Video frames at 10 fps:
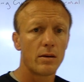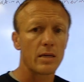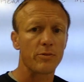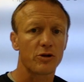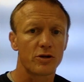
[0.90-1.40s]

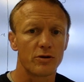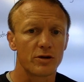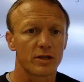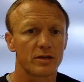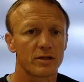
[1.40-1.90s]
Chemistry students,
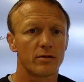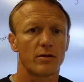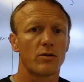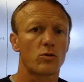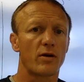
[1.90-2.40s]
this is a
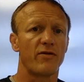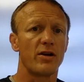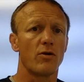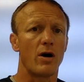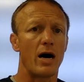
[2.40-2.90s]
little quick
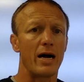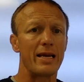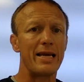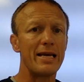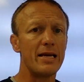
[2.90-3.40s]
video on
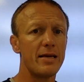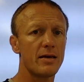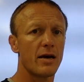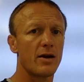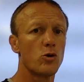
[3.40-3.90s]
heating
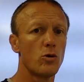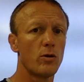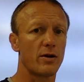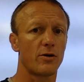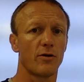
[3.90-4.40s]
and cooling
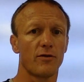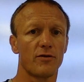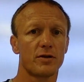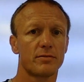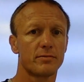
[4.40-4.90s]

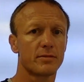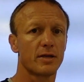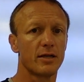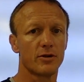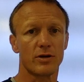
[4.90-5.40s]
curves. Okay,
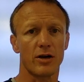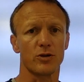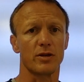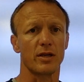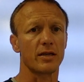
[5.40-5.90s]
so they're kind of just what
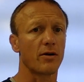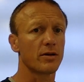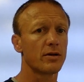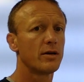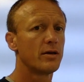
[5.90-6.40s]
they sound.
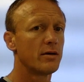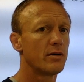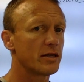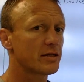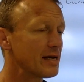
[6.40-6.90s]

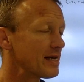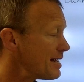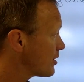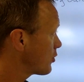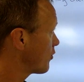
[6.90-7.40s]
Basically, a
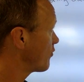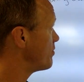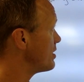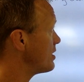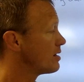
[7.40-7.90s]
heating curve would
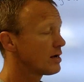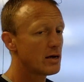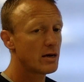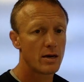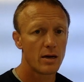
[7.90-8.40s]
be
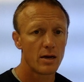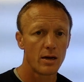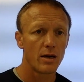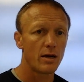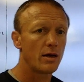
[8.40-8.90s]

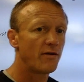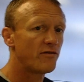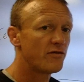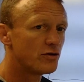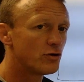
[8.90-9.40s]
if
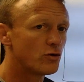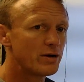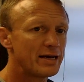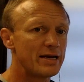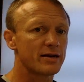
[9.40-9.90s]
you
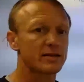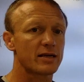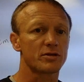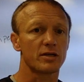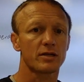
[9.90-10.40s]
heat a
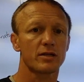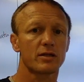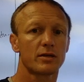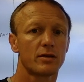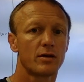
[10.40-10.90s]
substance
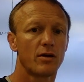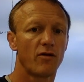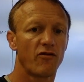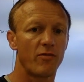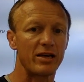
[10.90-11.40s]

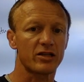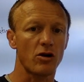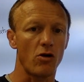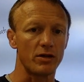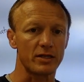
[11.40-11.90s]
from a
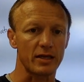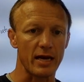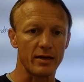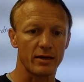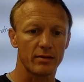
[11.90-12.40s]
solid
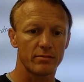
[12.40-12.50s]
state